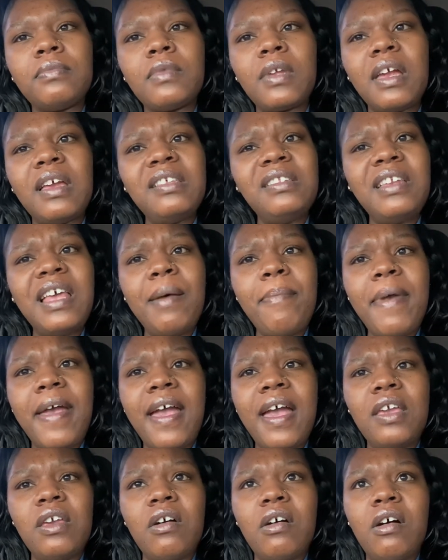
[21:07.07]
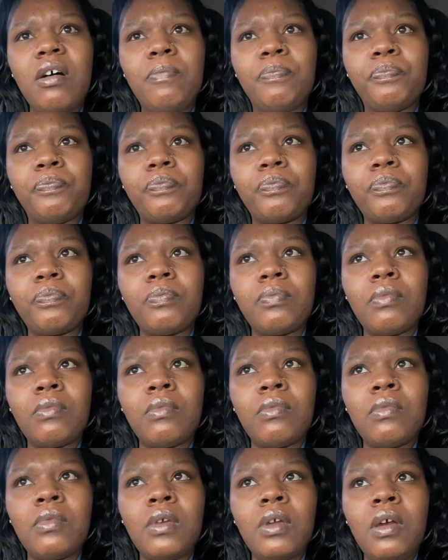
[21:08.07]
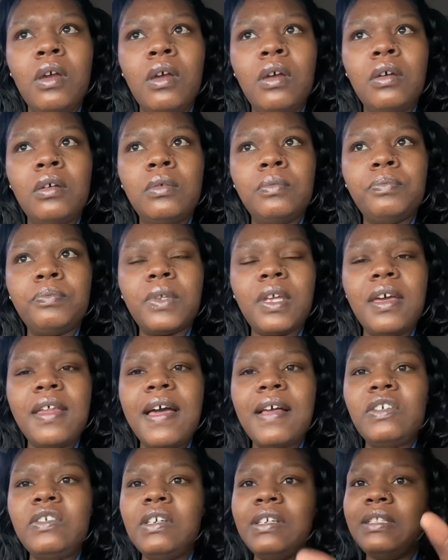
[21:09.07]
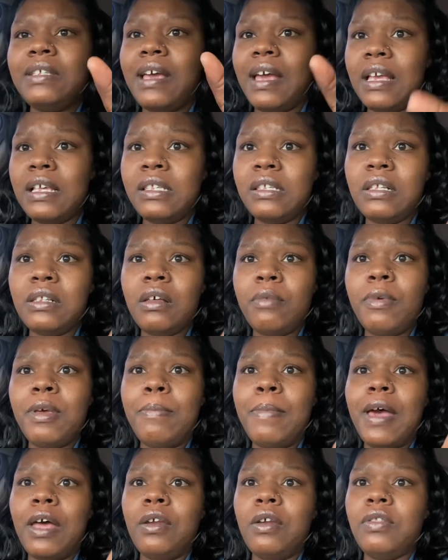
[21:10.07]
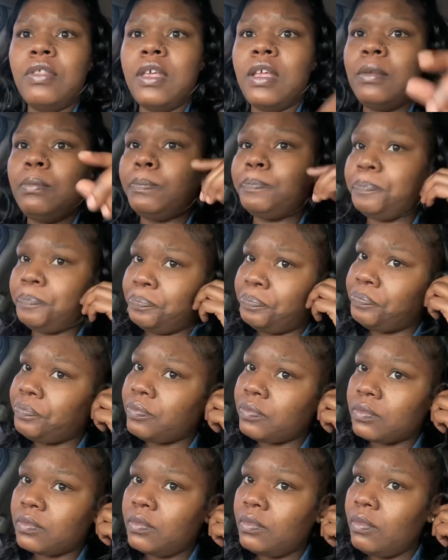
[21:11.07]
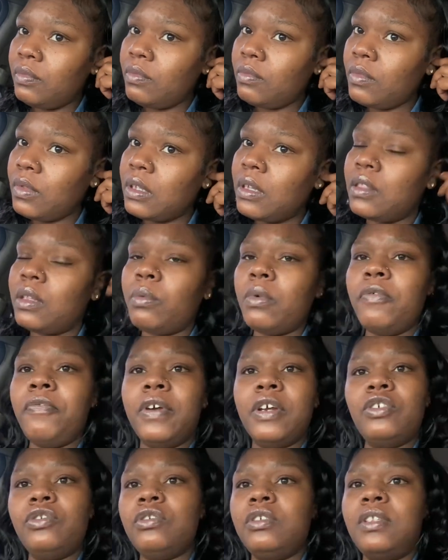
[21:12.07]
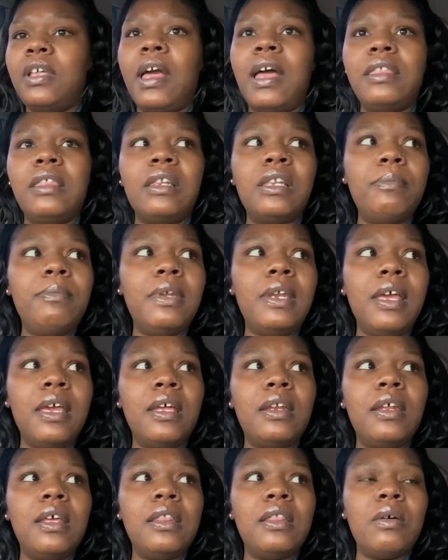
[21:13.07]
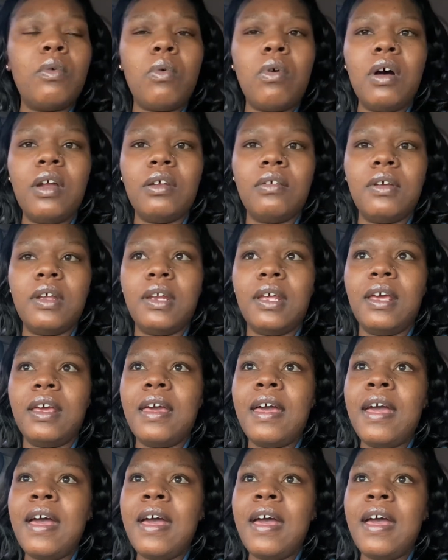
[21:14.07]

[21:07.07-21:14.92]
It's not bad, y'all. It actually tastes a little bit better than the refreshers that got the lemonade and the water in it.